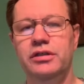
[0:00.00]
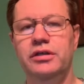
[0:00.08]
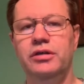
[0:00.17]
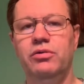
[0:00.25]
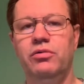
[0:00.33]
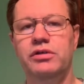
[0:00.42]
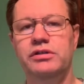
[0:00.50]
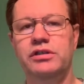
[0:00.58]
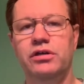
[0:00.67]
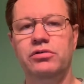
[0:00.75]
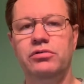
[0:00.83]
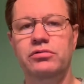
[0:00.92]
what
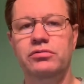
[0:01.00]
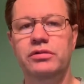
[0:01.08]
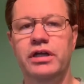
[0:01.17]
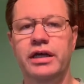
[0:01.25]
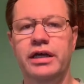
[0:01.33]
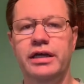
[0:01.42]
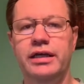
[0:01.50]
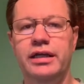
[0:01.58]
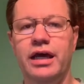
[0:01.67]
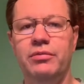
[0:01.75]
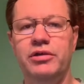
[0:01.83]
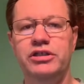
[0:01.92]
sold and how
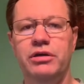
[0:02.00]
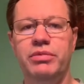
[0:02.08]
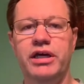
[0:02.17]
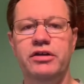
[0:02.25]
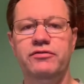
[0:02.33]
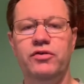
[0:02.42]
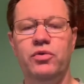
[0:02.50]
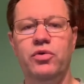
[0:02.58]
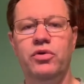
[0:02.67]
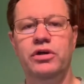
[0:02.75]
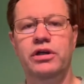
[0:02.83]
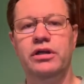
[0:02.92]
much I paid for
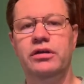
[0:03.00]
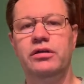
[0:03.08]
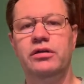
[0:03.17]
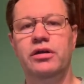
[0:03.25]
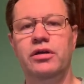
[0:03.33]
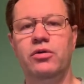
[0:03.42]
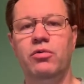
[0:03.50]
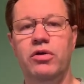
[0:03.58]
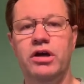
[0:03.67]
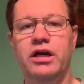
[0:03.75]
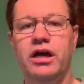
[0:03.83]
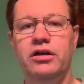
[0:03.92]
it and where I
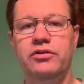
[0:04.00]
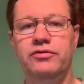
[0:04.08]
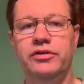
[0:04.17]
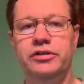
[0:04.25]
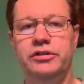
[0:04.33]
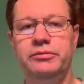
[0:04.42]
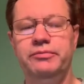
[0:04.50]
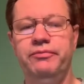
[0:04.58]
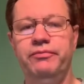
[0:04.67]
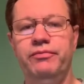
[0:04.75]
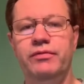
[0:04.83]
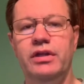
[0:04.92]
got it from,
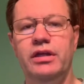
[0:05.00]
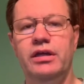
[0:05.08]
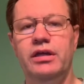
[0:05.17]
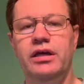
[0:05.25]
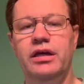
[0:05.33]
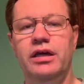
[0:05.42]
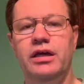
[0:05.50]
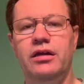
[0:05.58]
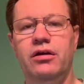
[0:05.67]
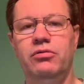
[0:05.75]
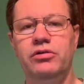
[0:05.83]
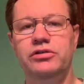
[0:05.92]
and I
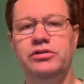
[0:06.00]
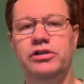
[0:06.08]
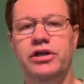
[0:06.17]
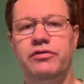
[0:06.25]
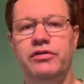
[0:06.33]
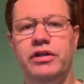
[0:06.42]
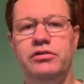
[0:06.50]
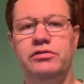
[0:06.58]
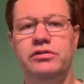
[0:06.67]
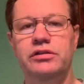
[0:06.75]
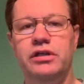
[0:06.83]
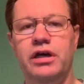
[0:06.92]
will just go over
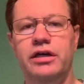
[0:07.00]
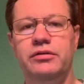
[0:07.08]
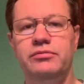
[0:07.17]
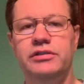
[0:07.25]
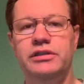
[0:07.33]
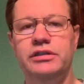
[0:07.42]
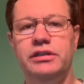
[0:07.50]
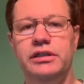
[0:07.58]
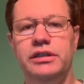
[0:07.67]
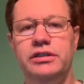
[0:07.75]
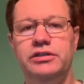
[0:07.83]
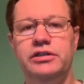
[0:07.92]
those items
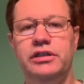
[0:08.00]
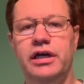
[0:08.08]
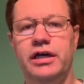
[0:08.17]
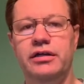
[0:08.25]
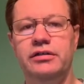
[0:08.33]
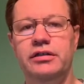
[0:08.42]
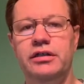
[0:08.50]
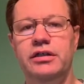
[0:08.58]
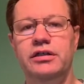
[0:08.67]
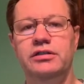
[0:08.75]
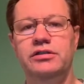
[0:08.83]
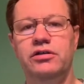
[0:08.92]
in July.
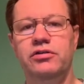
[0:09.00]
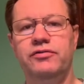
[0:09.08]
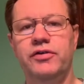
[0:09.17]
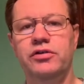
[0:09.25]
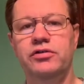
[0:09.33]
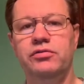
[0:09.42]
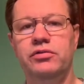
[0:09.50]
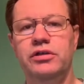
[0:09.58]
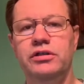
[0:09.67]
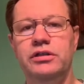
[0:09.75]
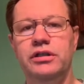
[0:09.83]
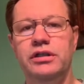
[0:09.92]
So the first
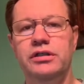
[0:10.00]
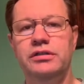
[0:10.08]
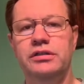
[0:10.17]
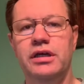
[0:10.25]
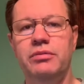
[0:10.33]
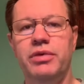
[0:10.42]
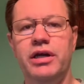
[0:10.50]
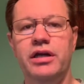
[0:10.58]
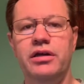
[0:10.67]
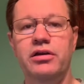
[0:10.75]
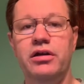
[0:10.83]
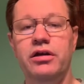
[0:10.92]
one is a
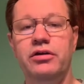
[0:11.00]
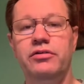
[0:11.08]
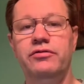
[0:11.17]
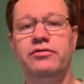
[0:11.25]
pair of